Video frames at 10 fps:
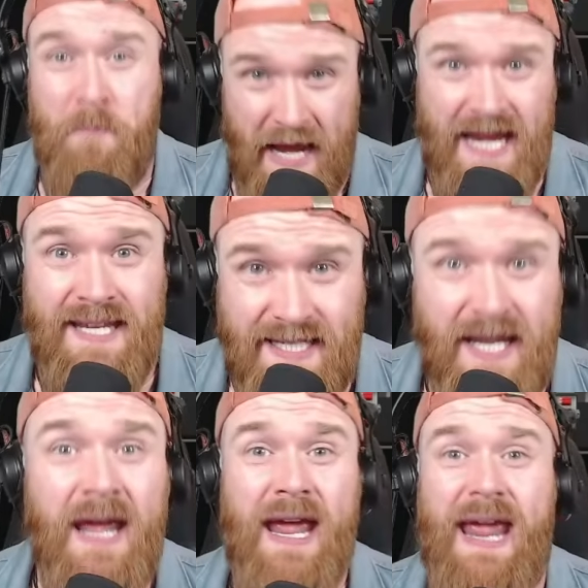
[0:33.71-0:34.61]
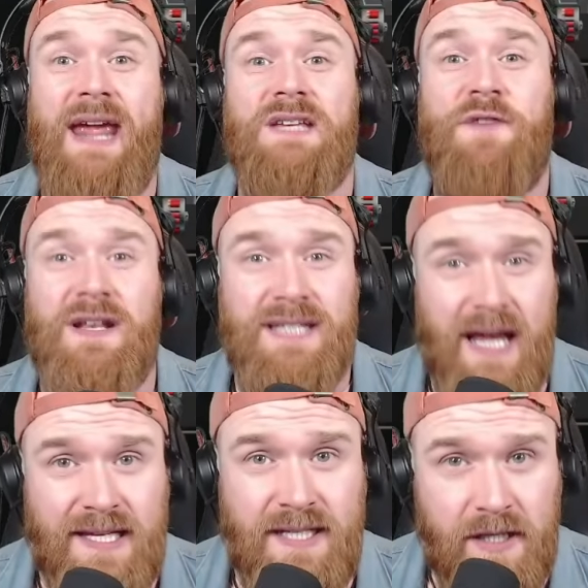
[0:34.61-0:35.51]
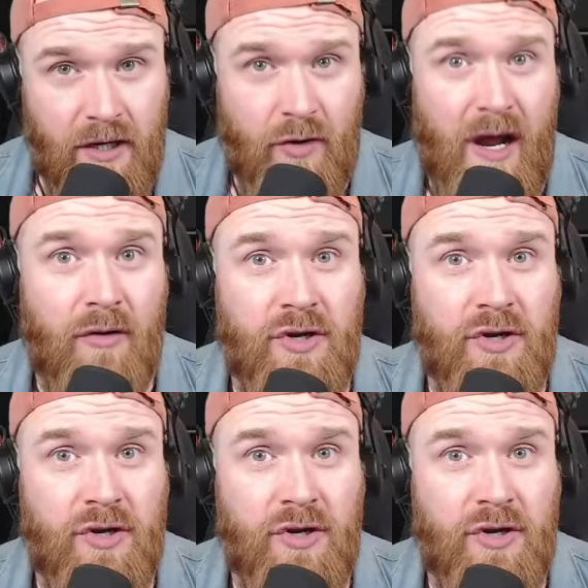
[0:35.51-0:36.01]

beast. It is fantastic at crowd